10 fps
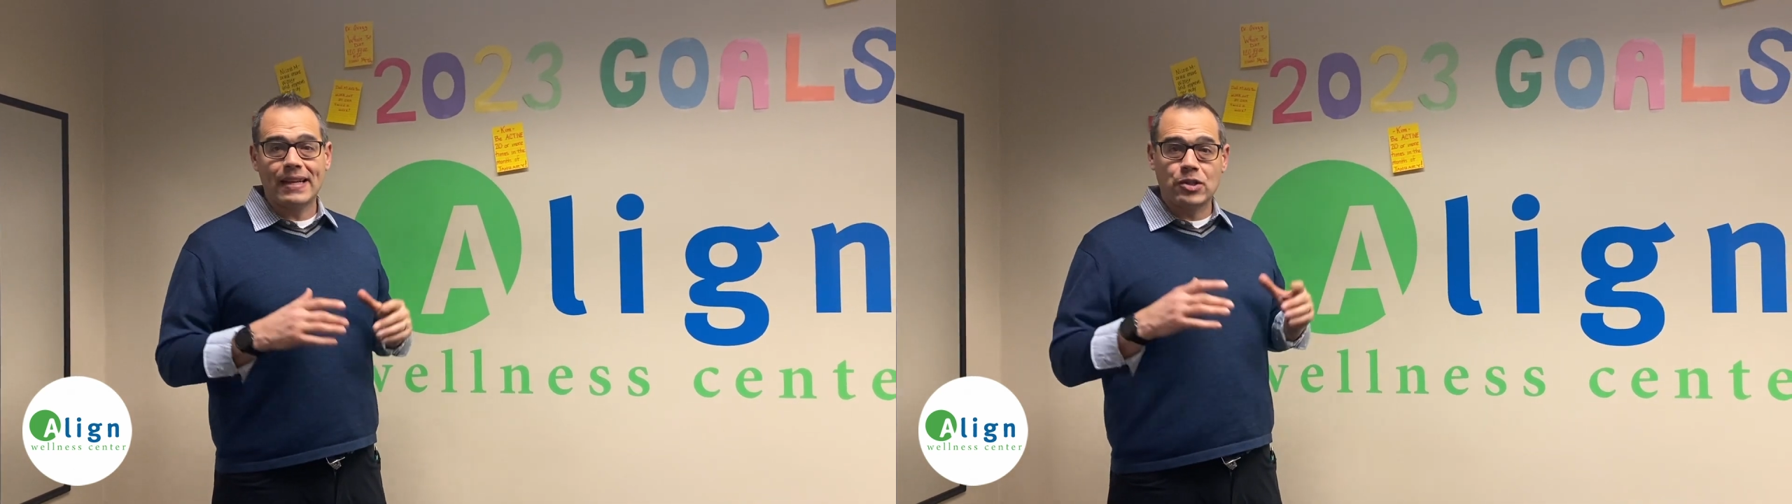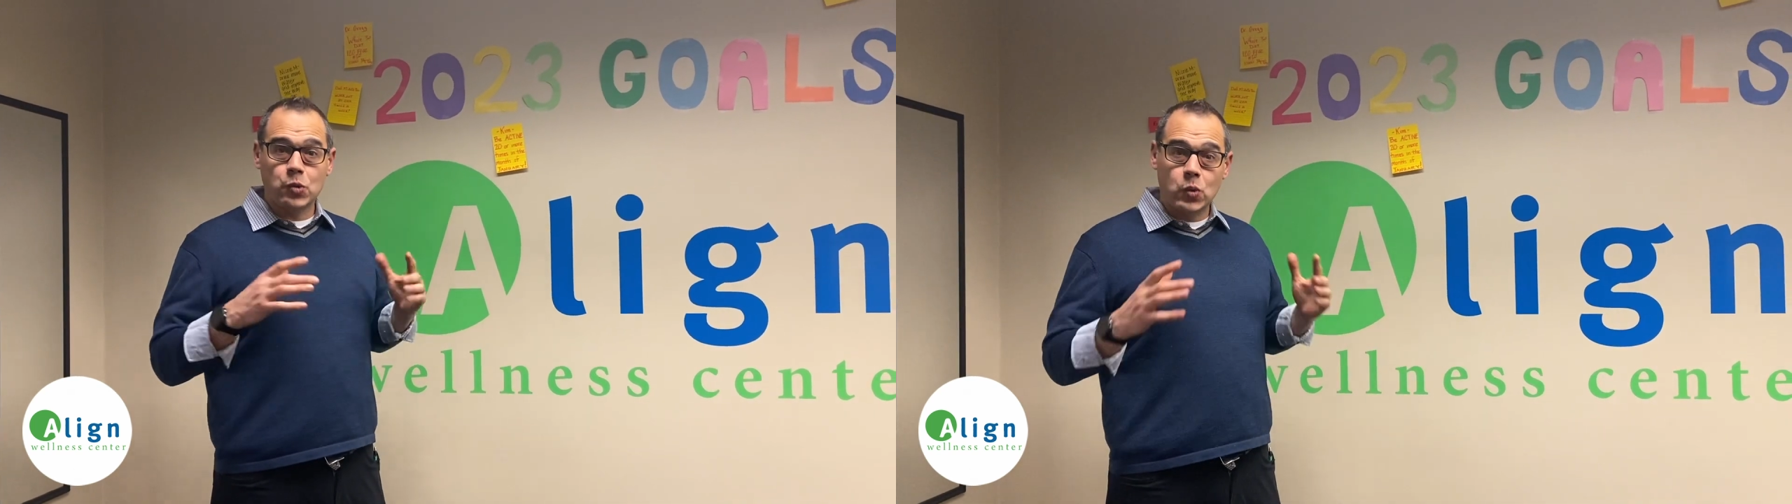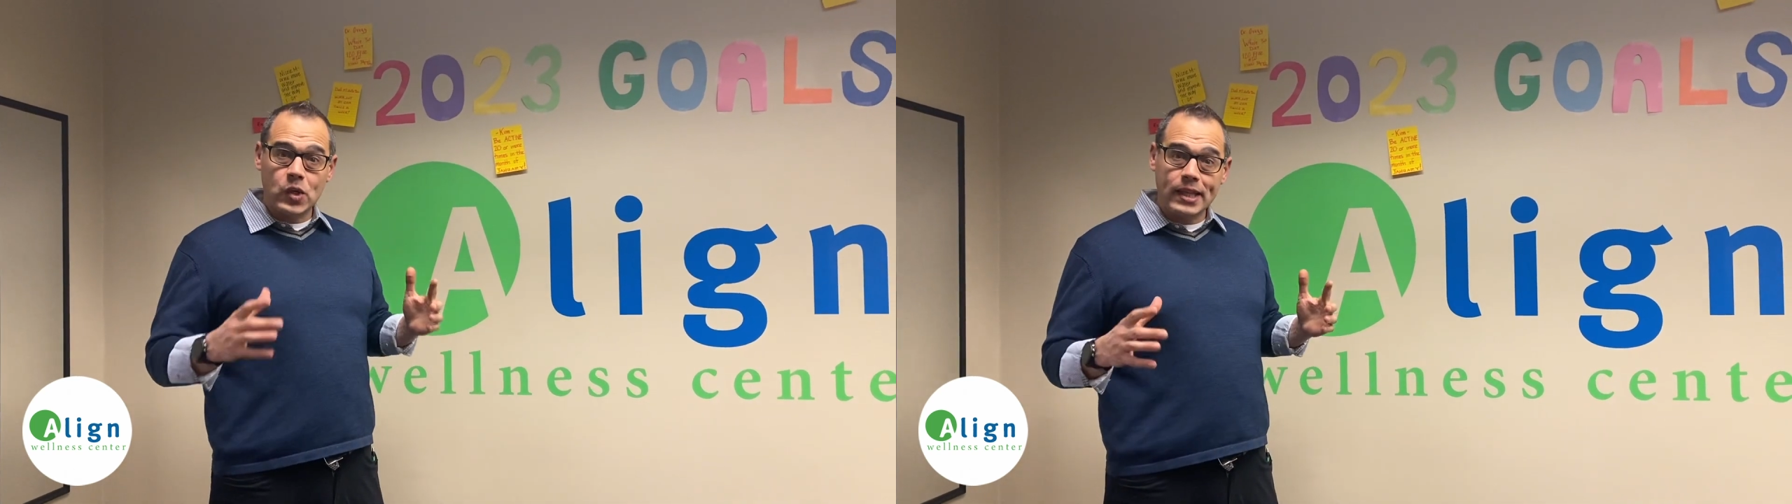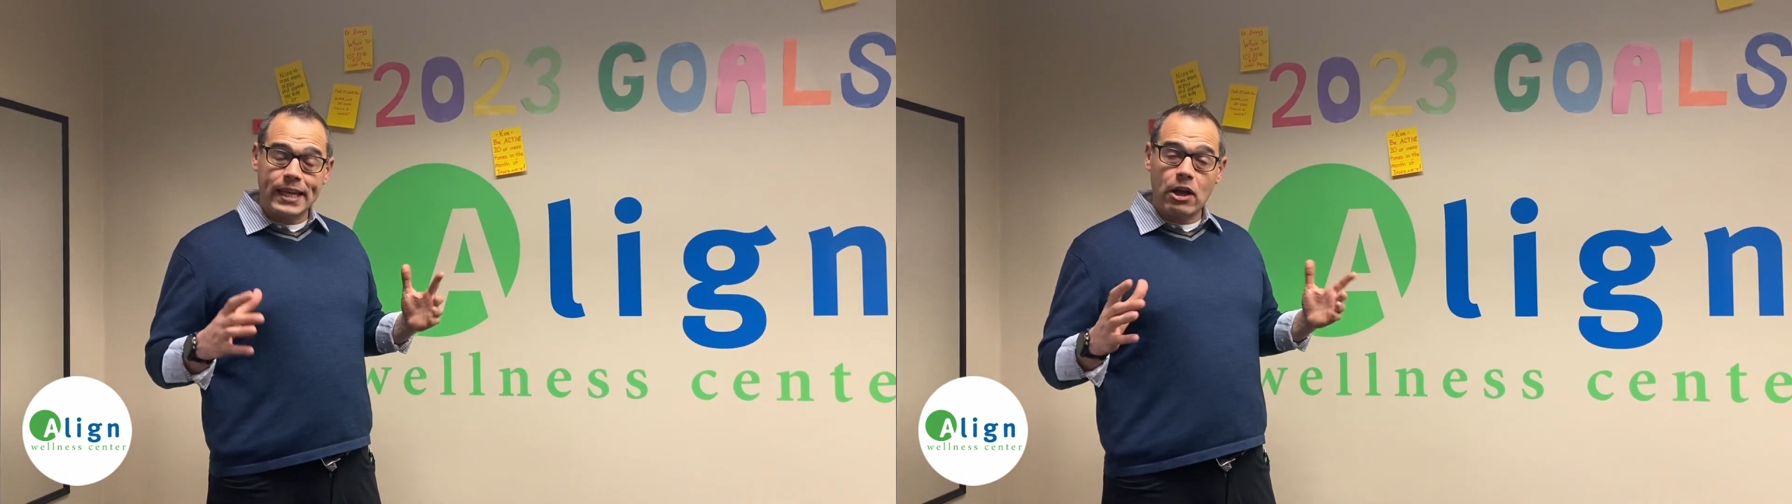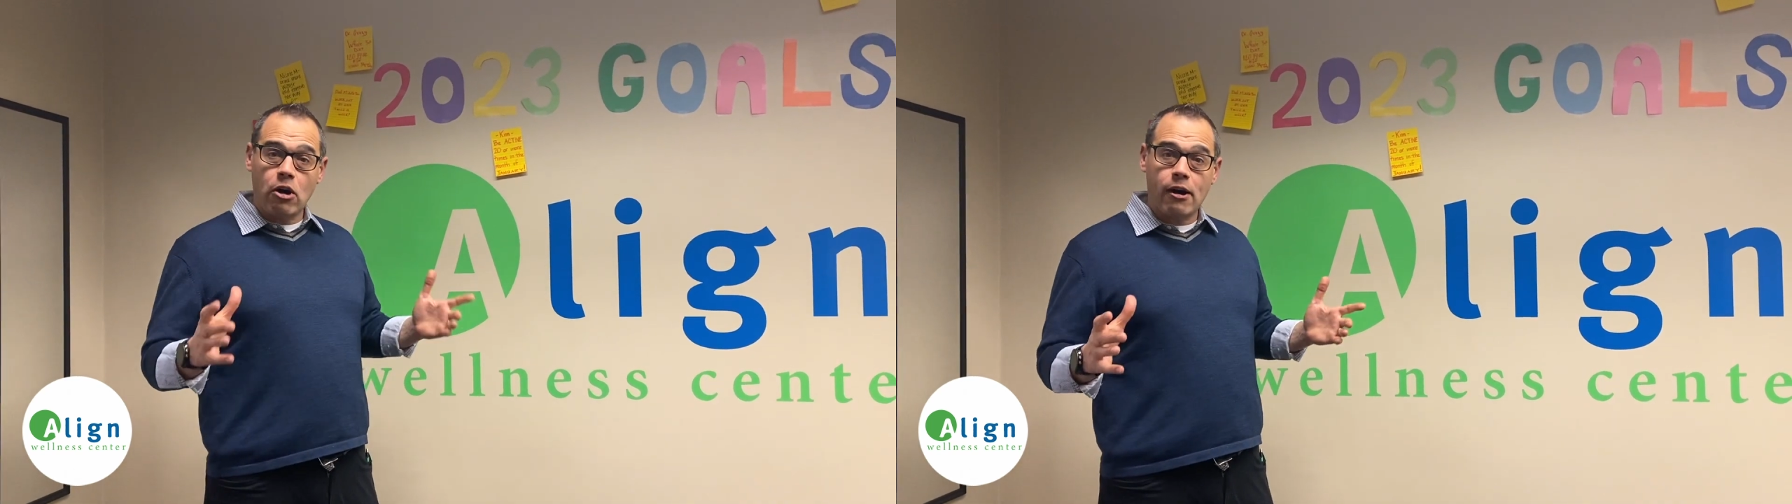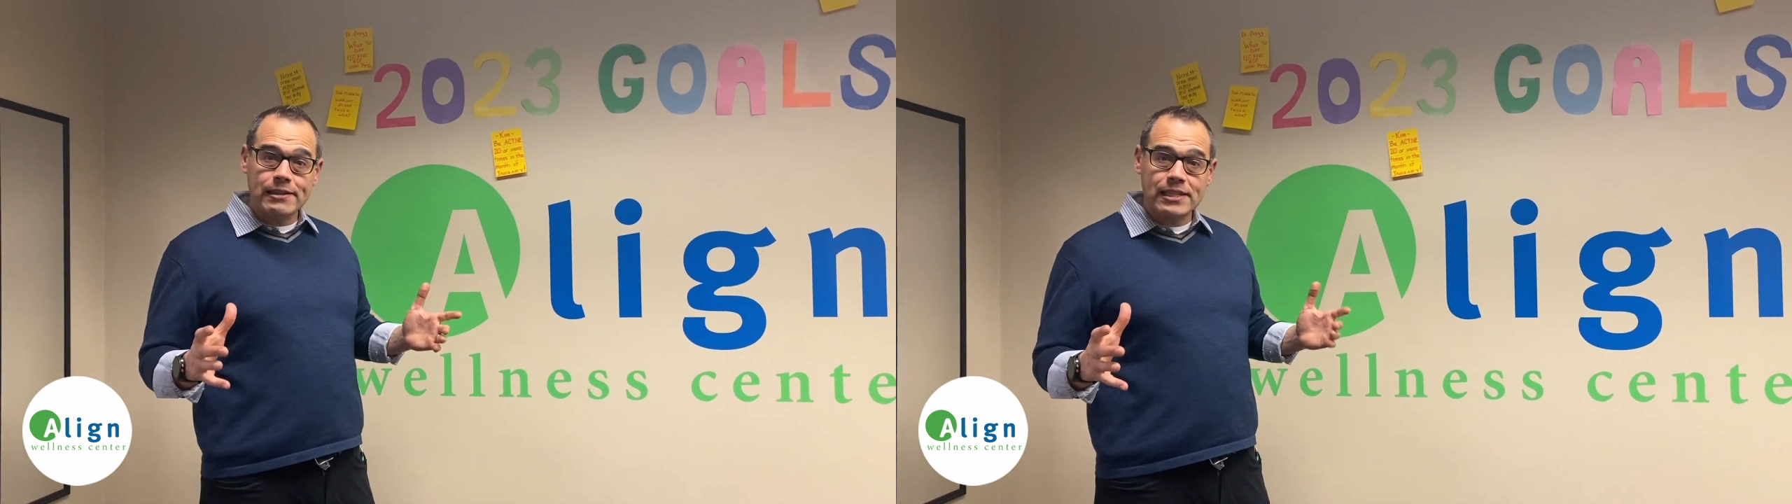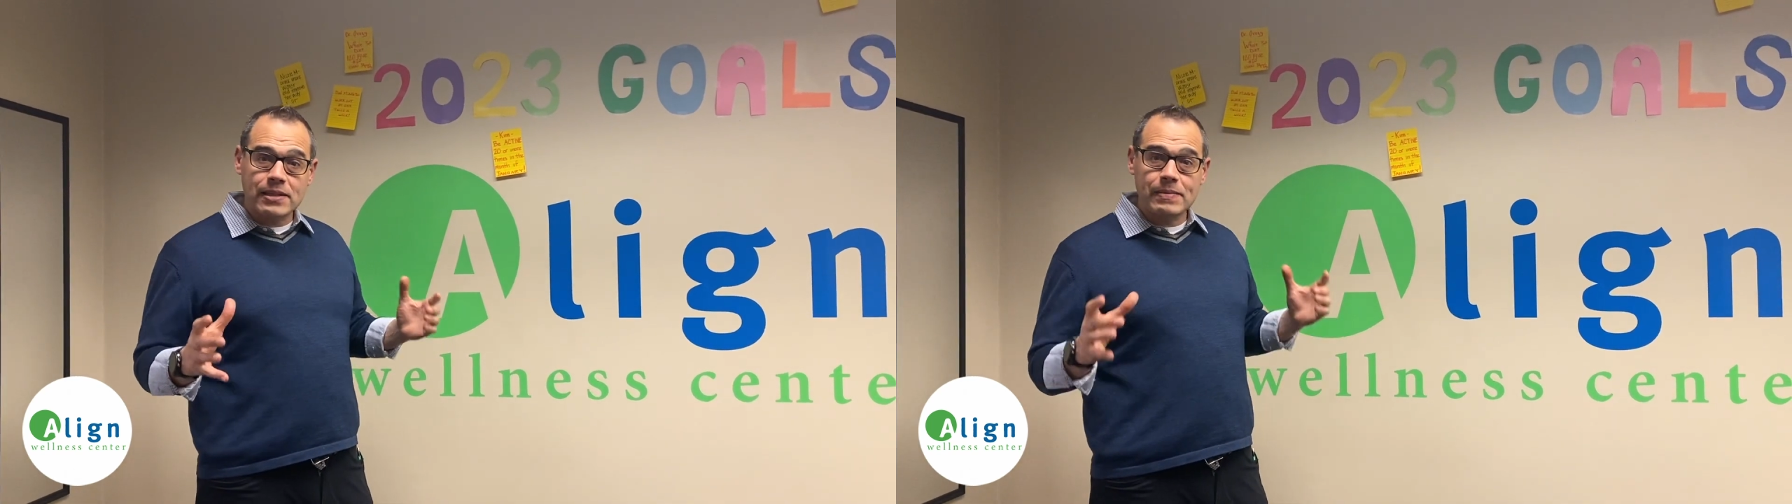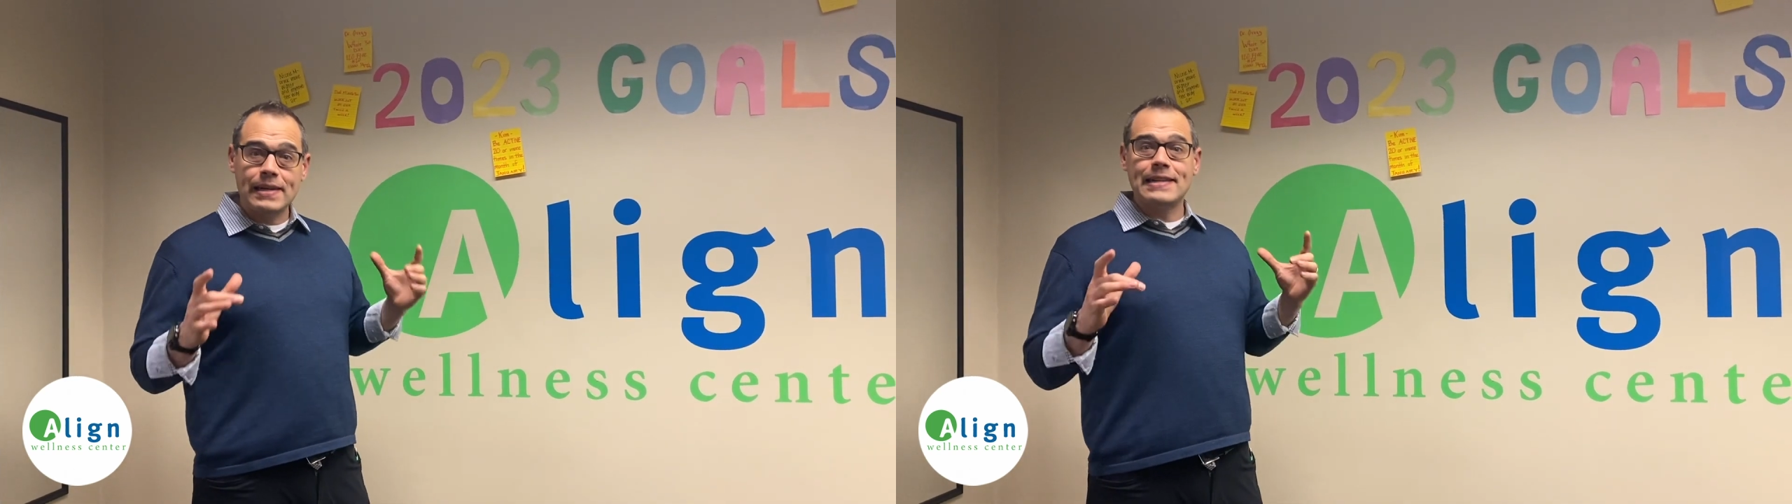That's really
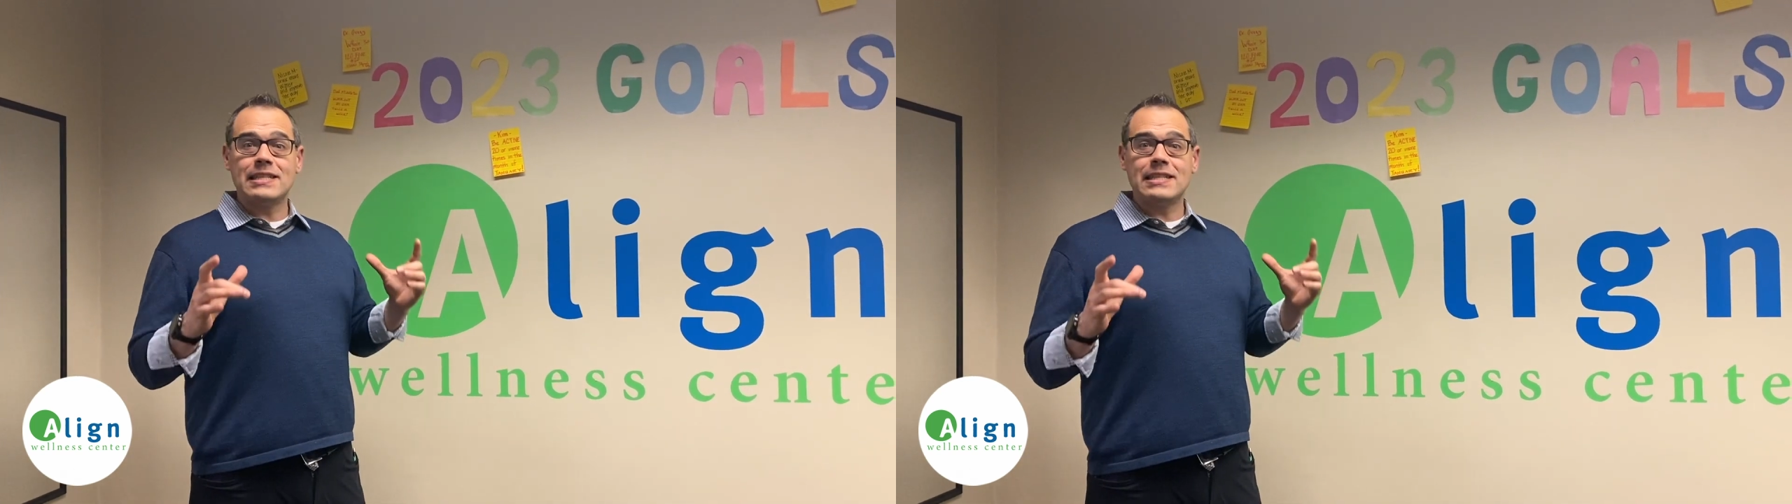awesome,